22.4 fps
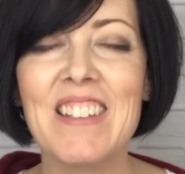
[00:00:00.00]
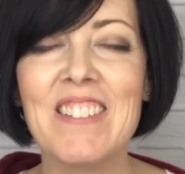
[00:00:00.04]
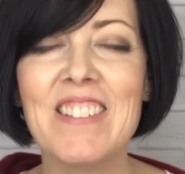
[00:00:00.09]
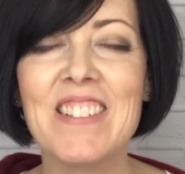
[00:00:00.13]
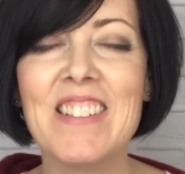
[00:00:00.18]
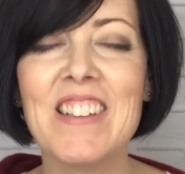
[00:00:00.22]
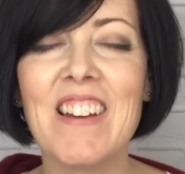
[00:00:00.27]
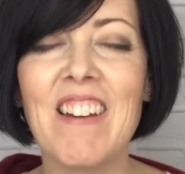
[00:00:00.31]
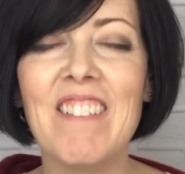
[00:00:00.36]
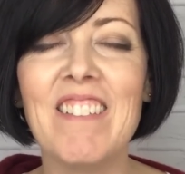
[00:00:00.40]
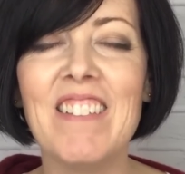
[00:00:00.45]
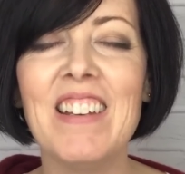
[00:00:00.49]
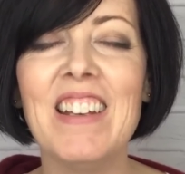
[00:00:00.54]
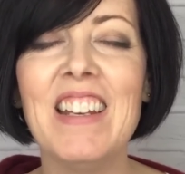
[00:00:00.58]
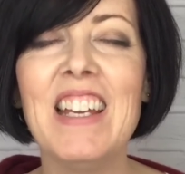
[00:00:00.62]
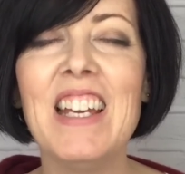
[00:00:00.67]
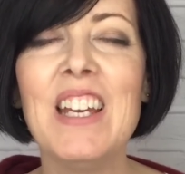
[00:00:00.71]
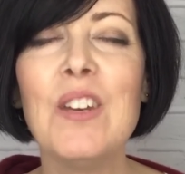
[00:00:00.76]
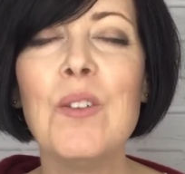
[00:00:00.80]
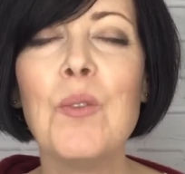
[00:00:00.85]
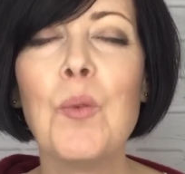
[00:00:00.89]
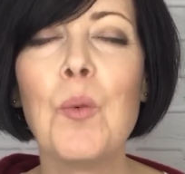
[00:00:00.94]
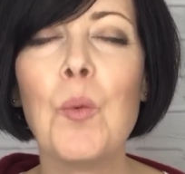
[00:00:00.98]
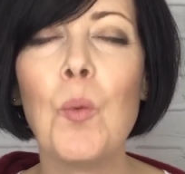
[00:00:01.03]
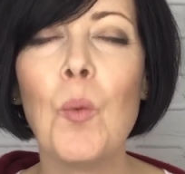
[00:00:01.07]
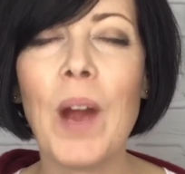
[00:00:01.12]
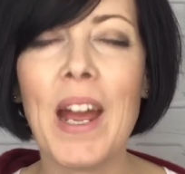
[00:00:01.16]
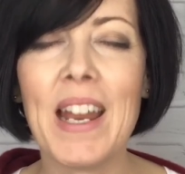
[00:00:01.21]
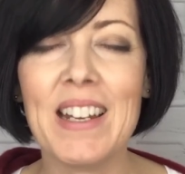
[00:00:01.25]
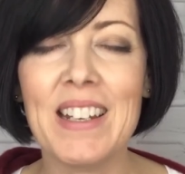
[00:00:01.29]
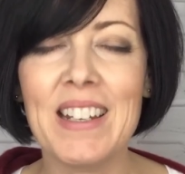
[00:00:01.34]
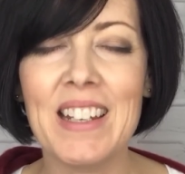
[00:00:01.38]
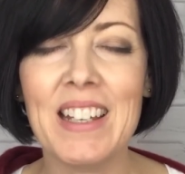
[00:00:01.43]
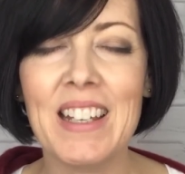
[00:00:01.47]
You don't need
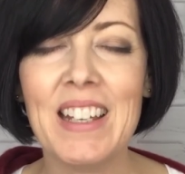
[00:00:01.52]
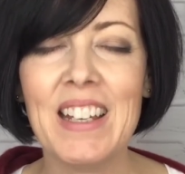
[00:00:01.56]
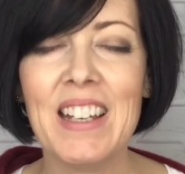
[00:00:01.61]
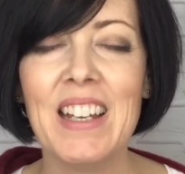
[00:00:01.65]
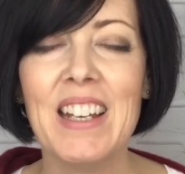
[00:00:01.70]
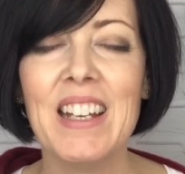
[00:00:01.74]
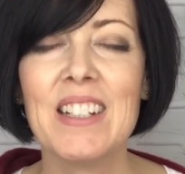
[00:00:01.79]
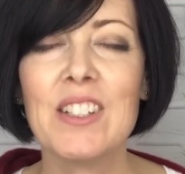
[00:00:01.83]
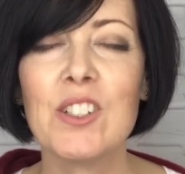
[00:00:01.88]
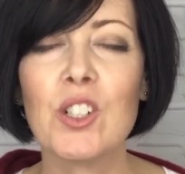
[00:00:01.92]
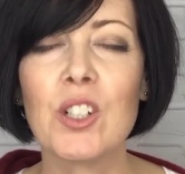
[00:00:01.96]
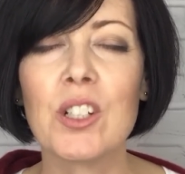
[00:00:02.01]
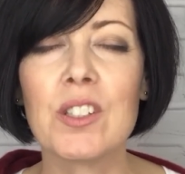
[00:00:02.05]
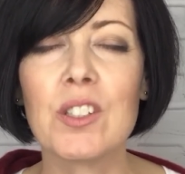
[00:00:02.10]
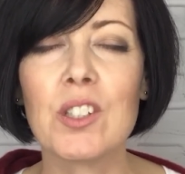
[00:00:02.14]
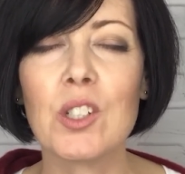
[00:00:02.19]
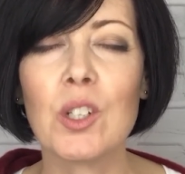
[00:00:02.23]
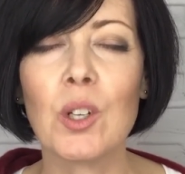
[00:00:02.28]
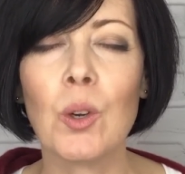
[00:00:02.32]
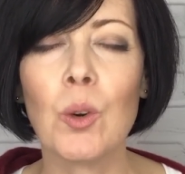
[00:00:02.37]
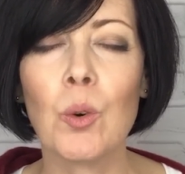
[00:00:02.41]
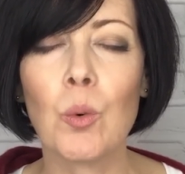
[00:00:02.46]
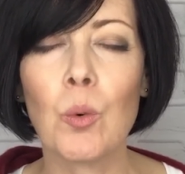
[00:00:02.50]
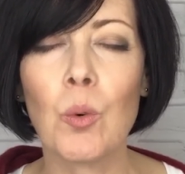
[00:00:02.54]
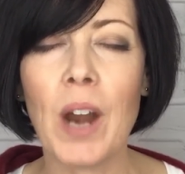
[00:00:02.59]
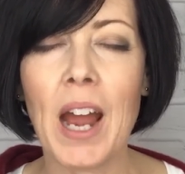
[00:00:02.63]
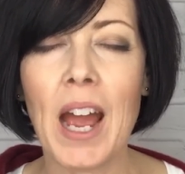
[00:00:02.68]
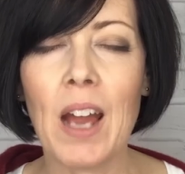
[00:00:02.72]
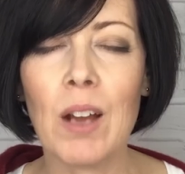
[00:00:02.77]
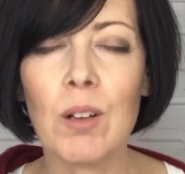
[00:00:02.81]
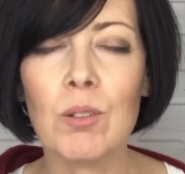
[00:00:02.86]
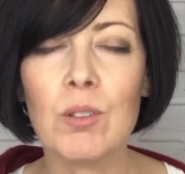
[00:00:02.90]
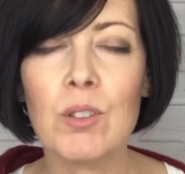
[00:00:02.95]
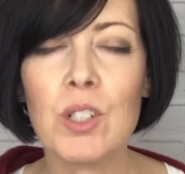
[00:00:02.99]
Wendy, just
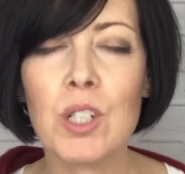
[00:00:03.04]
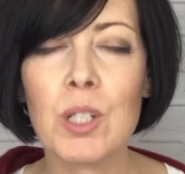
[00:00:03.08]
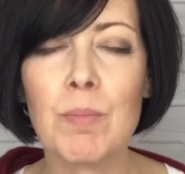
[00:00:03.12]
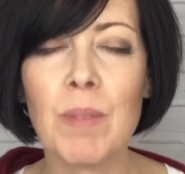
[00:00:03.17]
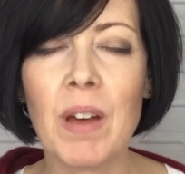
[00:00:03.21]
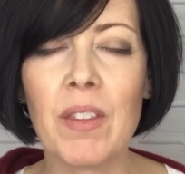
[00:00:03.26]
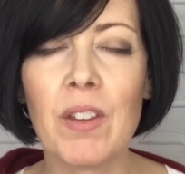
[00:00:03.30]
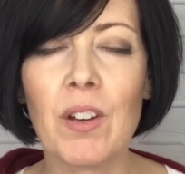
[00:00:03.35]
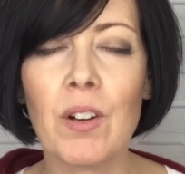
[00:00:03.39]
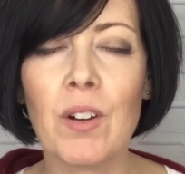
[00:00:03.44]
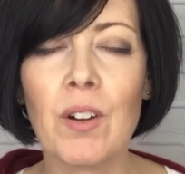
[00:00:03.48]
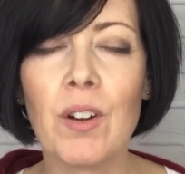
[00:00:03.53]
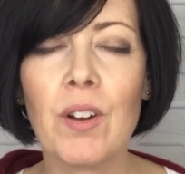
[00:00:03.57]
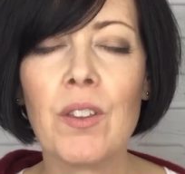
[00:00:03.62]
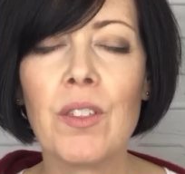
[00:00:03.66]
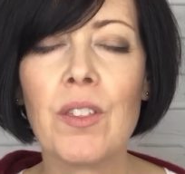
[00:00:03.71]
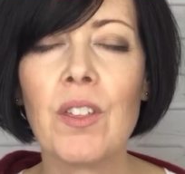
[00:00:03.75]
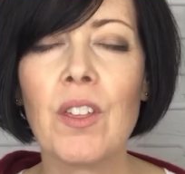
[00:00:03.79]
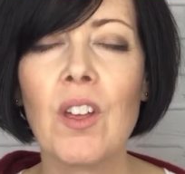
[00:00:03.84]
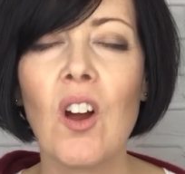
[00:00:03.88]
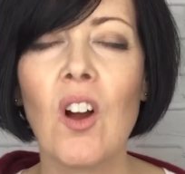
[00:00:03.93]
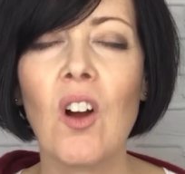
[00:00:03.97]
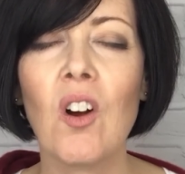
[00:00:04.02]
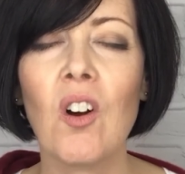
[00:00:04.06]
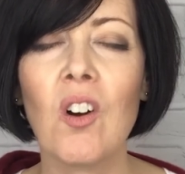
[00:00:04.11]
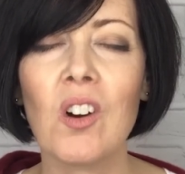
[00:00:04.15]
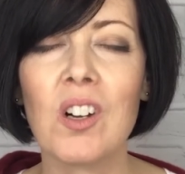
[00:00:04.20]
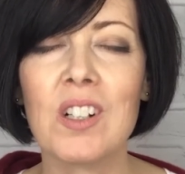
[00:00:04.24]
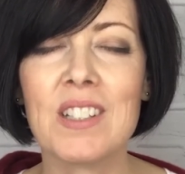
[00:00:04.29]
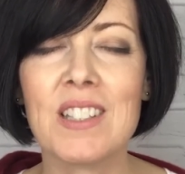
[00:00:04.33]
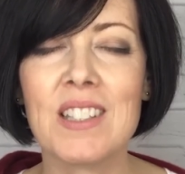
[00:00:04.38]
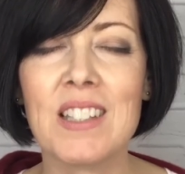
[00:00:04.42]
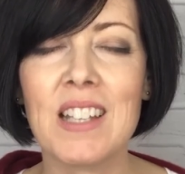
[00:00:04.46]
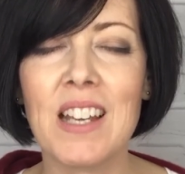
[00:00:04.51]
ground to Mother Earth,
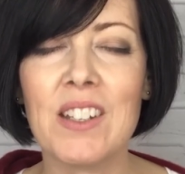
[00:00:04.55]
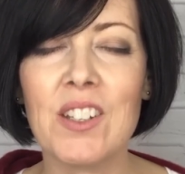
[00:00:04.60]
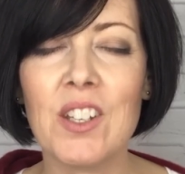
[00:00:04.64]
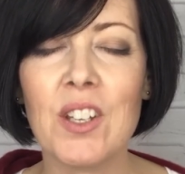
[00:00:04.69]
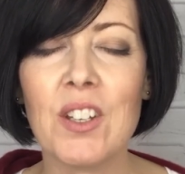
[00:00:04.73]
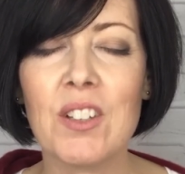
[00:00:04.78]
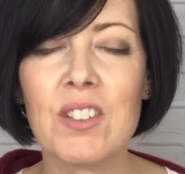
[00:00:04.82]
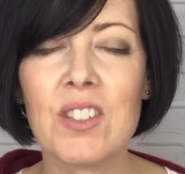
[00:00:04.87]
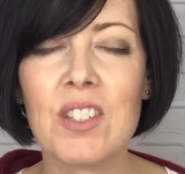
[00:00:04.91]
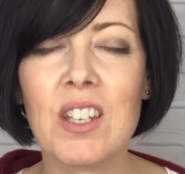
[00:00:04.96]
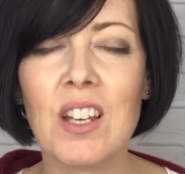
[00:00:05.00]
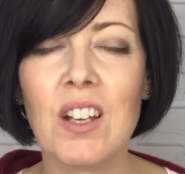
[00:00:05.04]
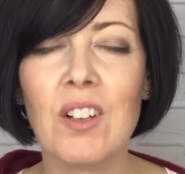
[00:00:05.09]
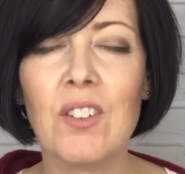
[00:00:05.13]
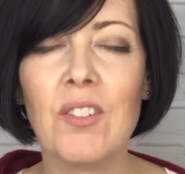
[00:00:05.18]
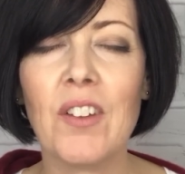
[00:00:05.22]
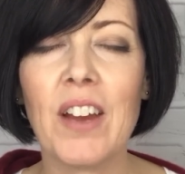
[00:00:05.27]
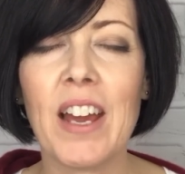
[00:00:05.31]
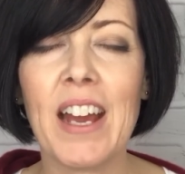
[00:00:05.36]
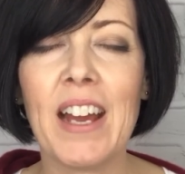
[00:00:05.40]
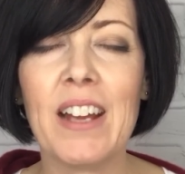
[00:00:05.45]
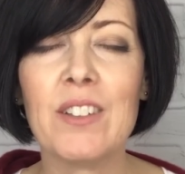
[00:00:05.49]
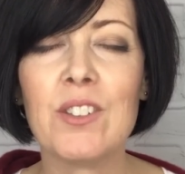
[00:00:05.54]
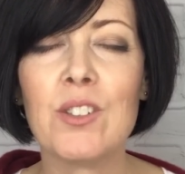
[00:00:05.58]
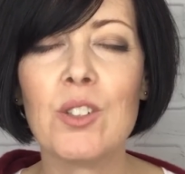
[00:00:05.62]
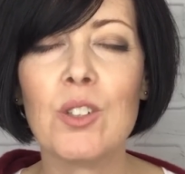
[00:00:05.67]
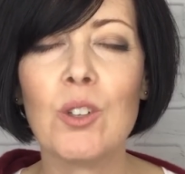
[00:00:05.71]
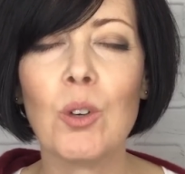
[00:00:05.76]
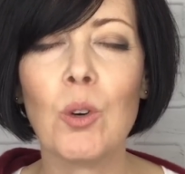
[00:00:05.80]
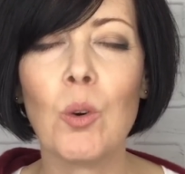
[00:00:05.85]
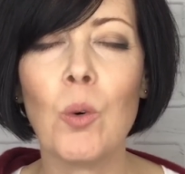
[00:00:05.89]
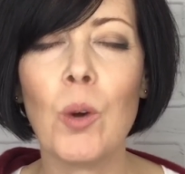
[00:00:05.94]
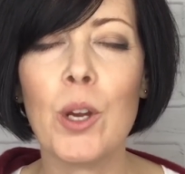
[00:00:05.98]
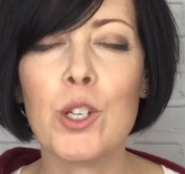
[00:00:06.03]
heart center yourself,
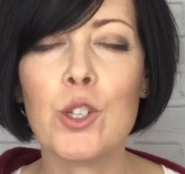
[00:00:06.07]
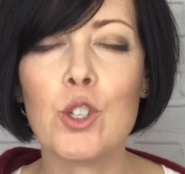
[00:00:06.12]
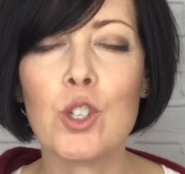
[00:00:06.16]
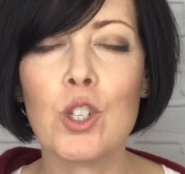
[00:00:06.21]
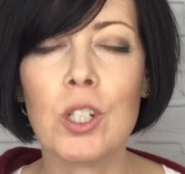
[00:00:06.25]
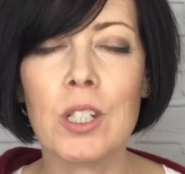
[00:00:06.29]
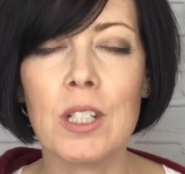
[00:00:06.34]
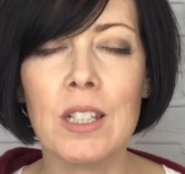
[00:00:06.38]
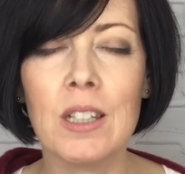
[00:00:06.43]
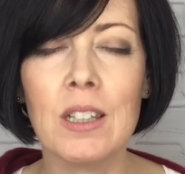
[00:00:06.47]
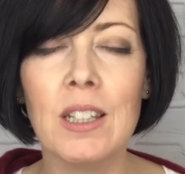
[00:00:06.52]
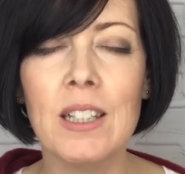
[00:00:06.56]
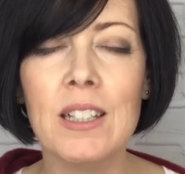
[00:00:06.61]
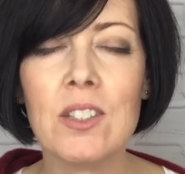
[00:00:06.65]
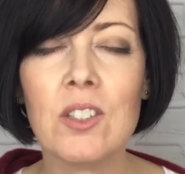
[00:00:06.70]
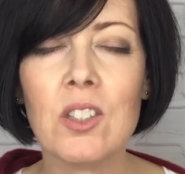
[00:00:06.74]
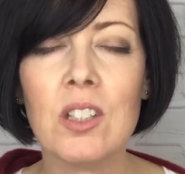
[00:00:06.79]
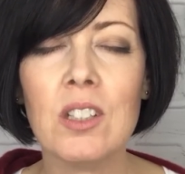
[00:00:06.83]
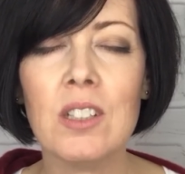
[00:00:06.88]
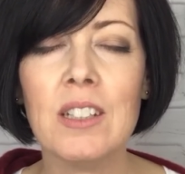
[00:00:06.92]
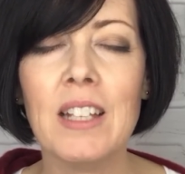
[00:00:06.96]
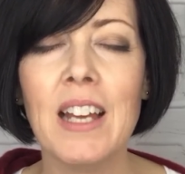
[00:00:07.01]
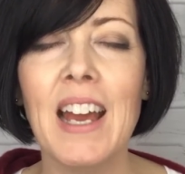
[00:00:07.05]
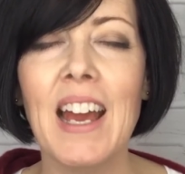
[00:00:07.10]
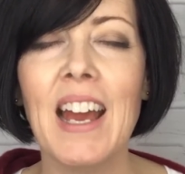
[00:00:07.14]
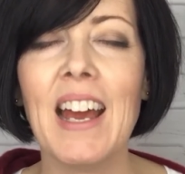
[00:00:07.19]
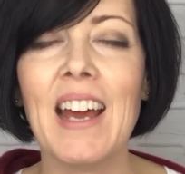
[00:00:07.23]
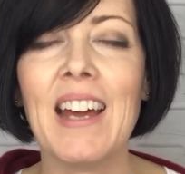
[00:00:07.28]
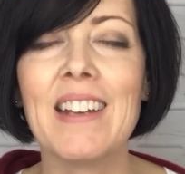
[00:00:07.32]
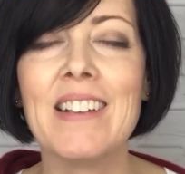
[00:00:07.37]
ask your question and listen.